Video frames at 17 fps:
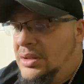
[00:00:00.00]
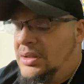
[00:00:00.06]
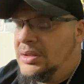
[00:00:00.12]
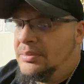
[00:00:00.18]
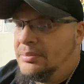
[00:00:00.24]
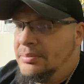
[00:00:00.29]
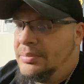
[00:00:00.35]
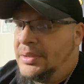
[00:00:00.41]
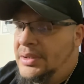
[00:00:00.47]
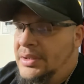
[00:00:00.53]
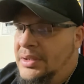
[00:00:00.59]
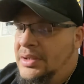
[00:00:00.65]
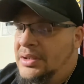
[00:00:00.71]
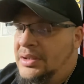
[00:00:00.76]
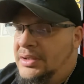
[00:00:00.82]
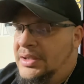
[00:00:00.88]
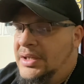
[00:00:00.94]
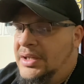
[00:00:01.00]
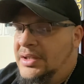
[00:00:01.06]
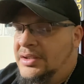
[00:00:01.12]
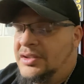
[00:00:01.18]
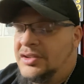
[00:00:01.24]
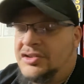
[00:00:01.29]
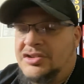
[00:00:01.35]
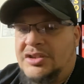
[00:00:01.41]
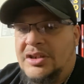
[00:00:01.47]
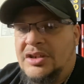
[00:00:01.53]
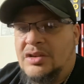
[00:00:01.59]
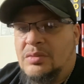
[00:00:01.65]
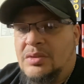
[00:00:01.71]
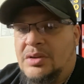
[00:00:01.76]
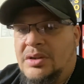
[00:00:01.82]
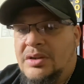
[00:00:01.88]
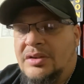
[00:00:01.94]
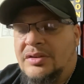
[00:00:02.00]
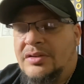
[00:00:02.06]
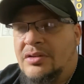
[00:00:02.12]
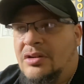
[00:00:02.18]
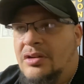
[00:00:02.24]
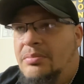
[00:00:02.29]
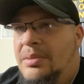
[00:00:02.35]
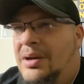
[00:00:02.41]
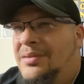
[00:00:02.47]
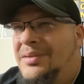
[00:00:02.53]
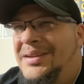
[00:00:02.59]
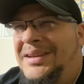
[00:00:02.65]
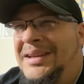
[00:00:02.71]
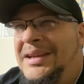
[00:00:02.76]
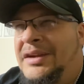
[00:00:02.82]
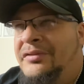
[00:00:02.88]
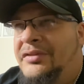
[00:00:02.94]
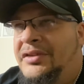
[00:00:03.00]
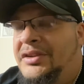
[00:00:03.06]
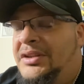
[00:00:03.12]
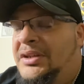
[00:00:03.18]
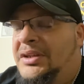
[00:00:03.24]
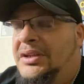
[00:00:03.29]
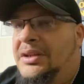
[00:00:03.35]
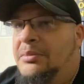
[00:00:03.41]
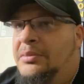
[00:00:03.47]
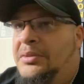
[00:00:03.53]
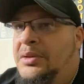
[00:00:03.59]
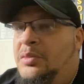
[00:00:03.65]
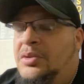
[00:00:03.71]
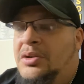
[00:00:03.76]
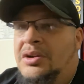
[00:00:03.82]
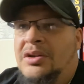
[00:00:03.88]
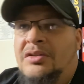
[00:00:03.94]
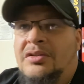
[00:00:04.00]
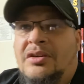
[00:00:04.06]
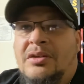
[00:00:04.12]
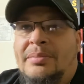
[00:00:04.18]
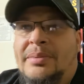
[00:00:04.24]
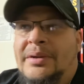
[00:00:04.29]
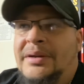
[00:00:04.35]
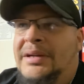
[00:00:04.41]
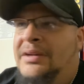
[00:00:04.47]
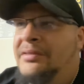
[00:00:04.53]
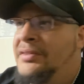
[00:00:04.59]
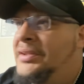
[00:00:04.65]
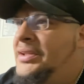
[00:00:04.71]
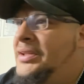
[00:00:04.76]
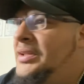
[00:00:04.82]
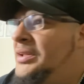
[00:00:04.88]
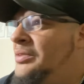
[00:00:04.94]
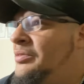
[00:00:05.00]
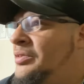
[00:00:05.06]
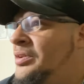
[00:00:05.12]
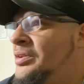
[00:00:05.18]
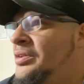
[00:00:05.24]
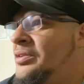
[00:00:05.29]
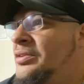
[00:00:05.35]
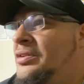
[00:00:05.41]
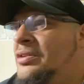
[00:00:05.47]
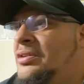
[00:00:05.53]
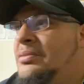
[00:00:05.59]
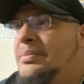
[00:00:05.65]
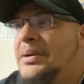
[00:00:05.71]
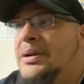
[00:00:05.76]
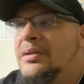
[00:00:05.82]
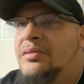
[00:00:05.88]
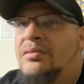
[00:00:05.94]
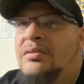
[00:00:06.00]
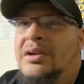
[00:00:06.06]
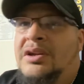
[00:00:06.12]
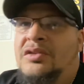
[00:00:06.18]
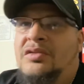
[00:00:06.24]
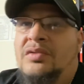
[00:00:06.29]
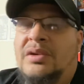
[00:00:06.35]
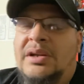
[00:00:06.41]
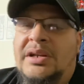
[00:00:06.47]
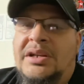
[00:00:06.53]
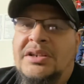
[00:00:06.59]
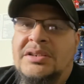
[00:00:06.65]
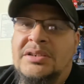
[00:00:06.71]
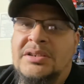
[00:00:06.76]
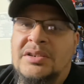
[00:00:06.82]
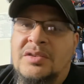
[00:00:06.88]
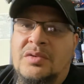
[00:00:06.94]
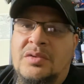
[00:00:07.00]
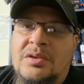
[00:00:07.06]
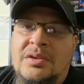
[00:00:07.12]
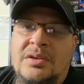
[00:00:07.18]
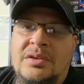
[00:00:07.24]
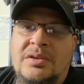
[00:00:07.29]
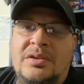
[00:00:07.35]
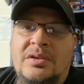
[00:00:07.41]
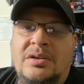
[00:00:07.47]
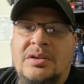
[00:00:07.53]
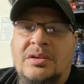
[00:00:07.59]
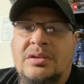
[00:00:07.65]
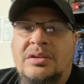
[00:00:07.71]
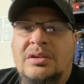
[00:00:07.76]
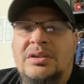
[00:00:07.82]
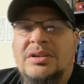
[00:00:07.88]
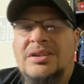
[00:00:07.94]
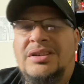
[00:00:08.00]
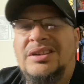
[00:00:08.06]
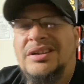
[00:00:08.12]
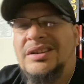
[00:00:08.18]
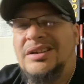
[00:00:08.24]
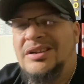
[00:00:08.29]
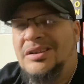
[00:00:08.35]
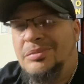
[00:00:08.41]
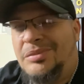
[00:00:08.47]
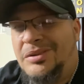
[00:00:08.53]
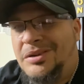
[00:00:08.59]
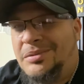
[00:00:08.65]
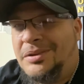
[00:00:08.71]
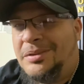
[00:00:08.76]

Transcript: but yeah, in this channel, we're going to talk about everything. I mean, we're going to talk about everything. We're going to talk about race relations. We're going to talk a little bit about